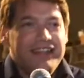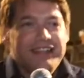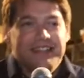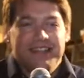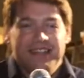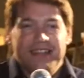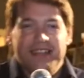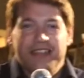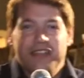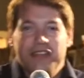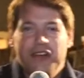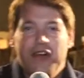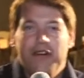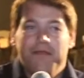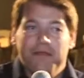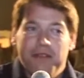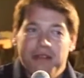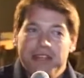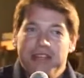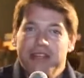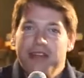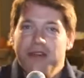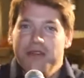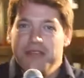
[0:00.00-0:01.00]
into these short
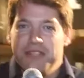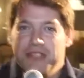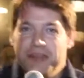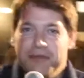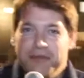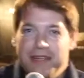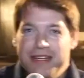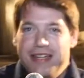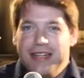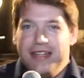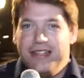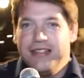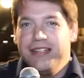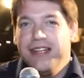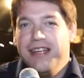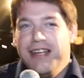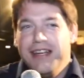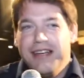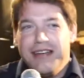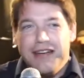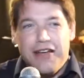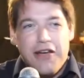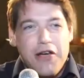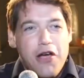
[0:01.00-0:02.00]
videos that we did
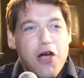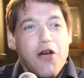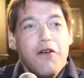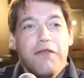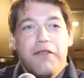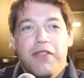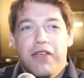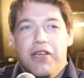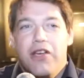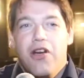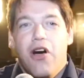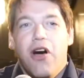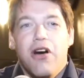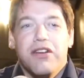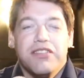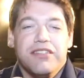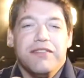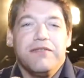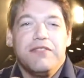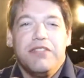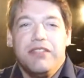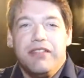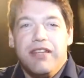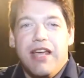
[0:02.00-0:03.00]
over the
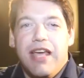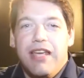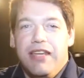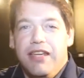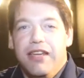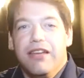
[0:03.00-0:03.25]
course of today.